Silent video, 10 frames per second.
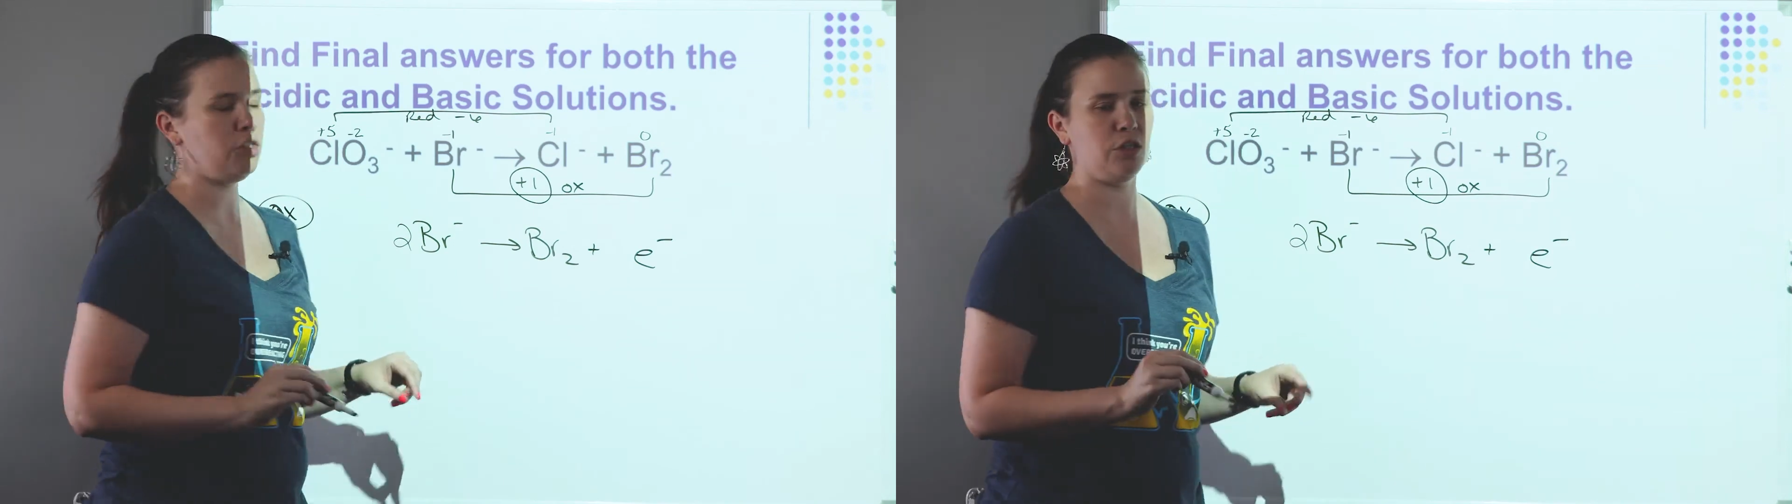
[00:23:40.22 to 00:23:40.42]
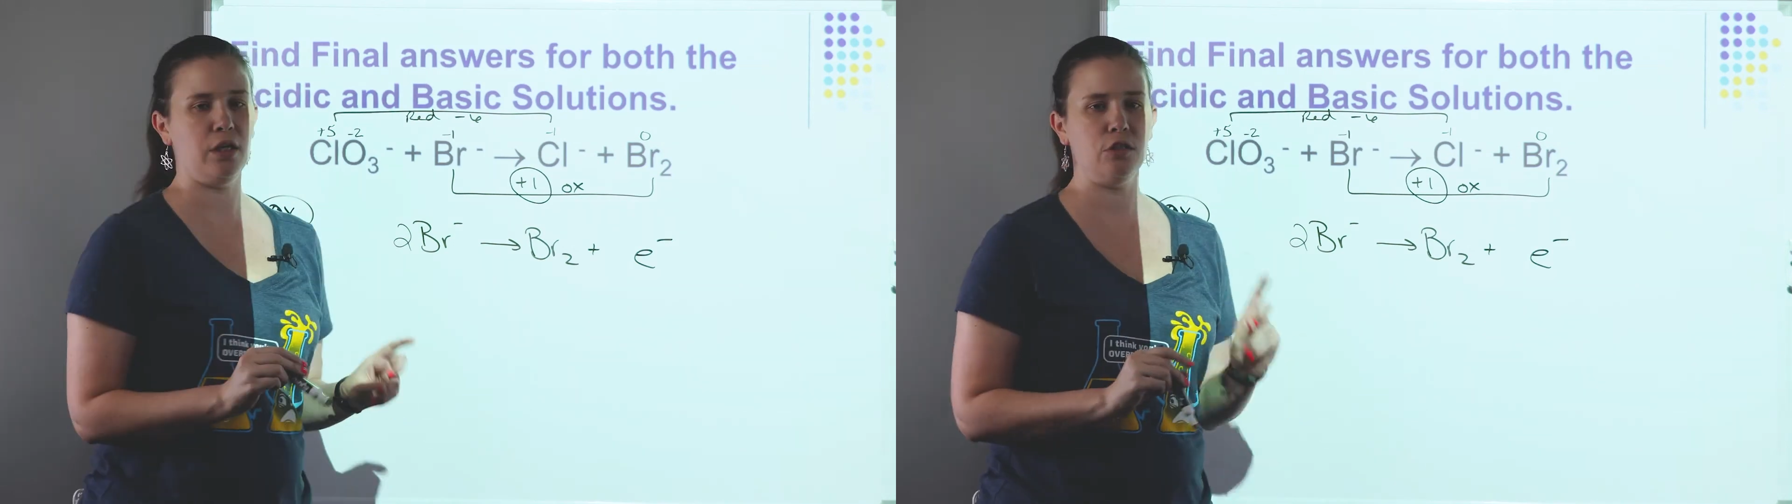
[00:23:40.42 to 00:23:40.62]

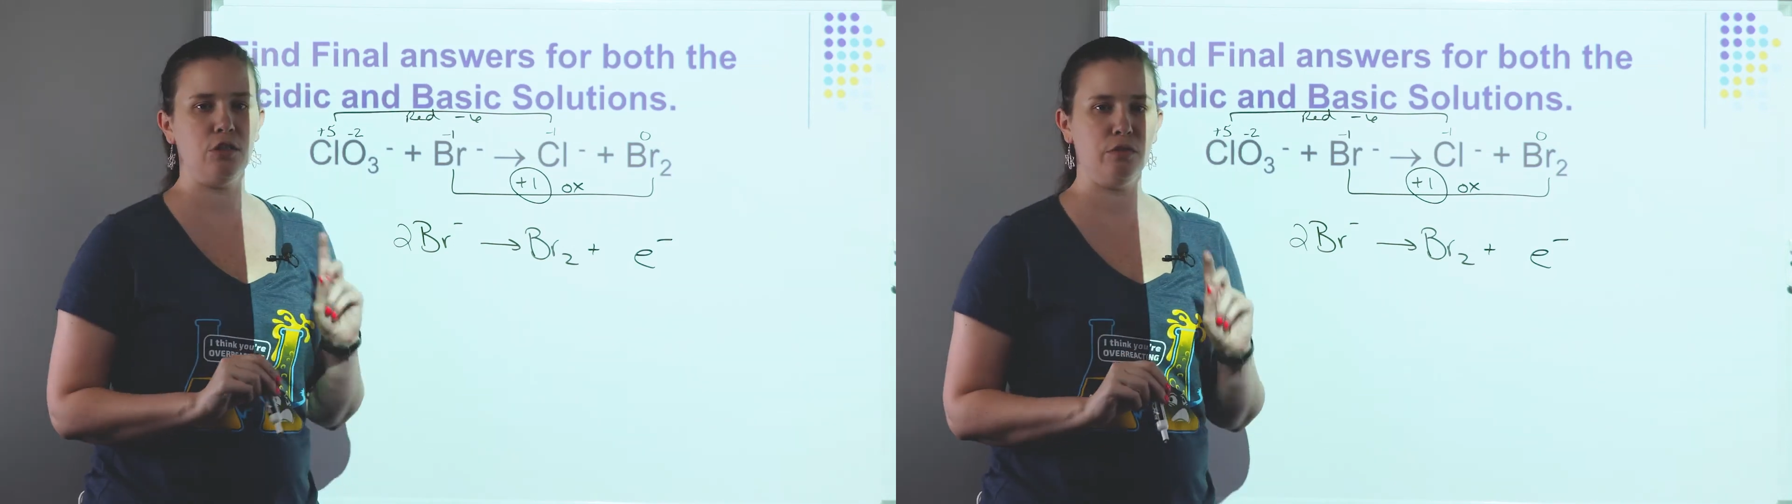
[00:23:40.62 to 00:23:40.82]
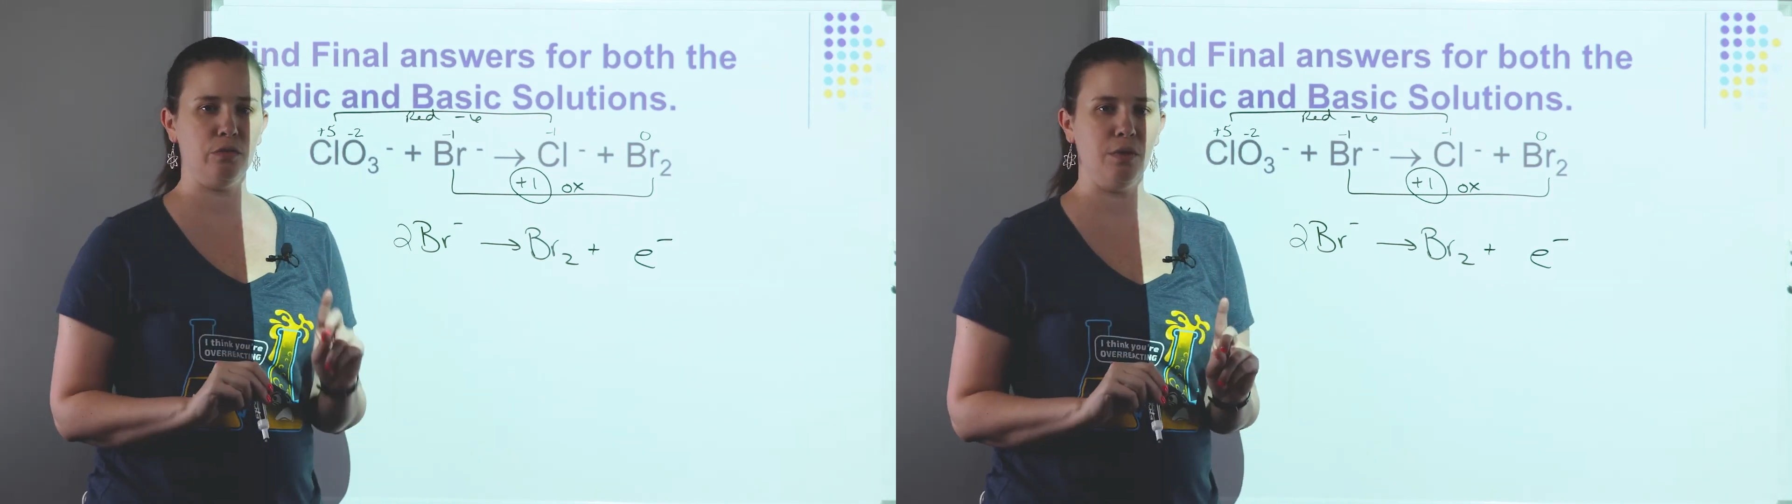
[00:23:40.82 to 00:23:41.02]
a
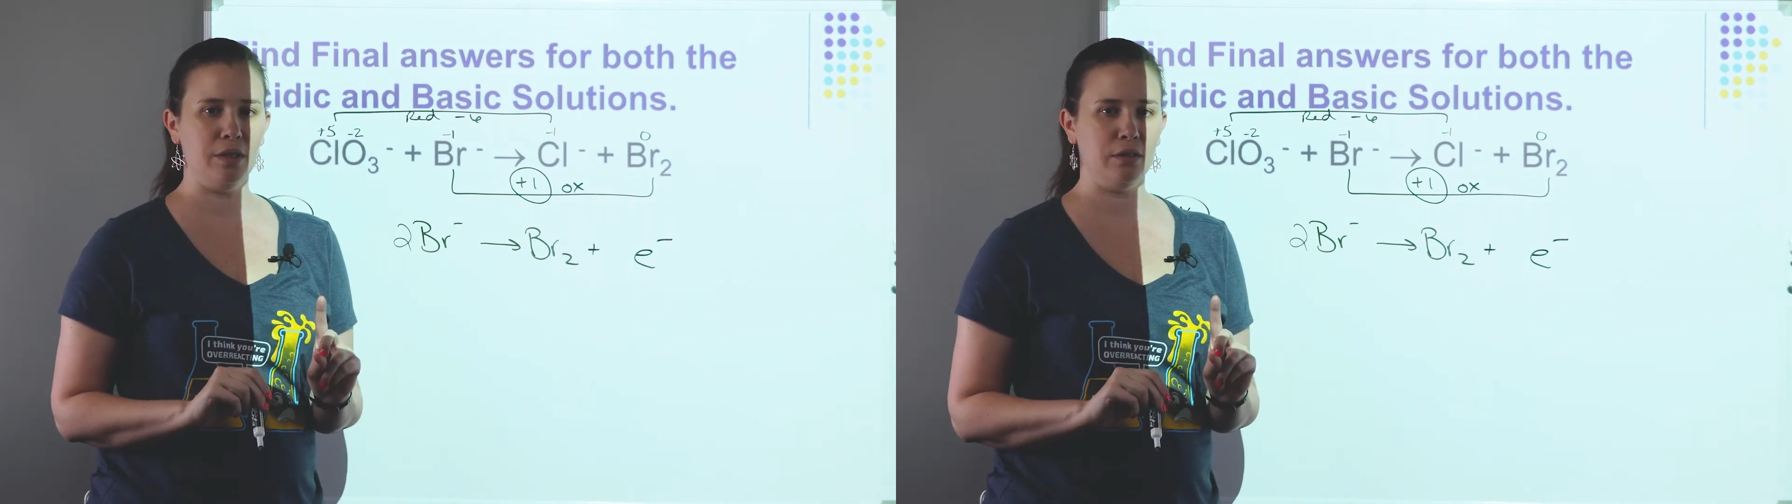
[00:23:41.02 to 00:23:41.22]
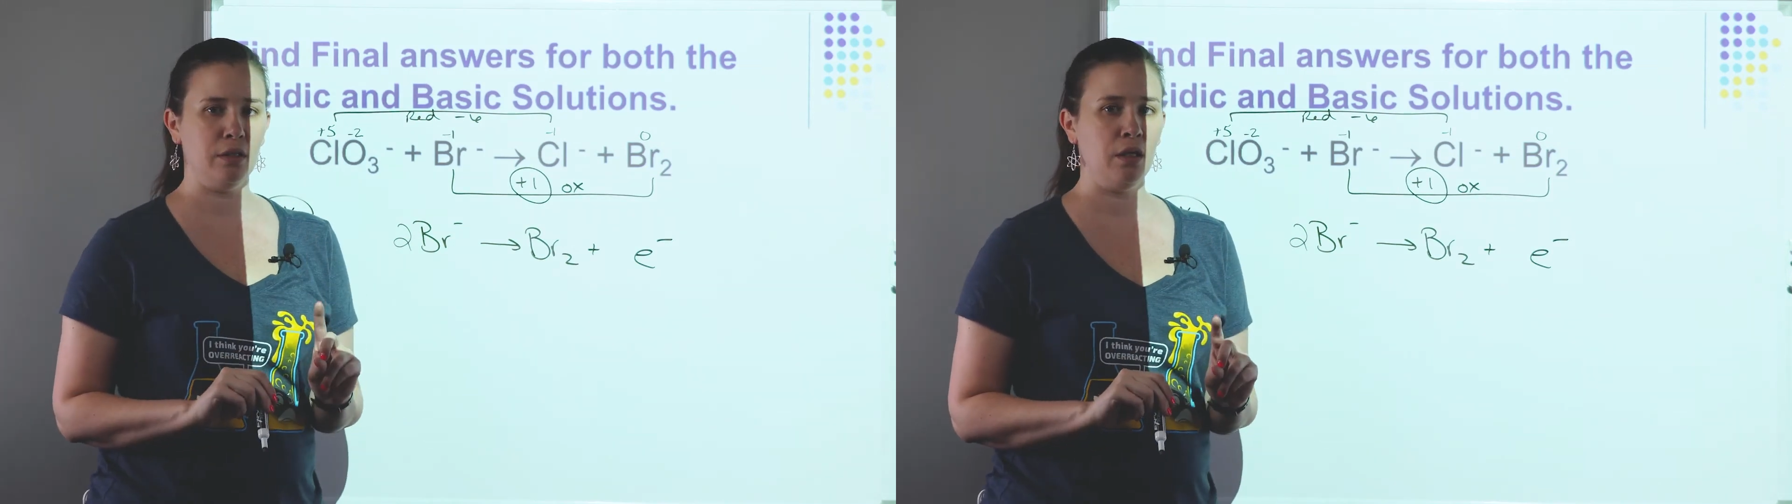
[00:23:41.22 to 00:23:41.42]
change of
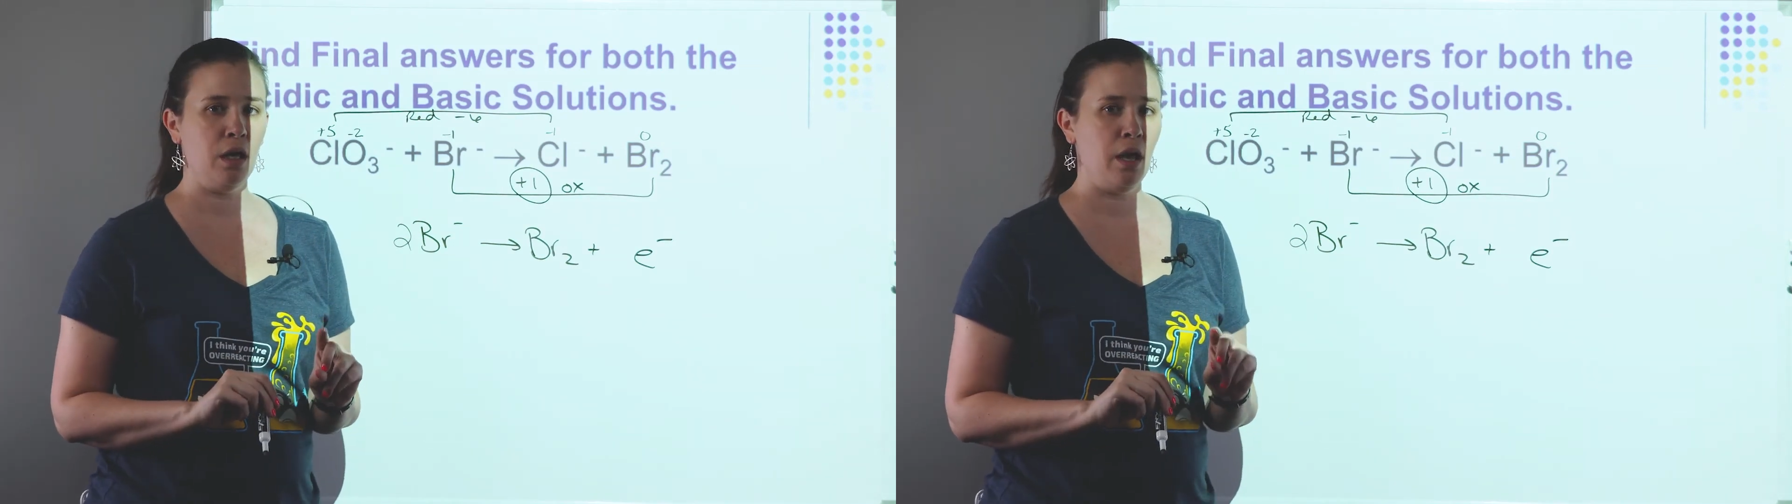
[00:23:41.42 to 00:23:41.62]
1.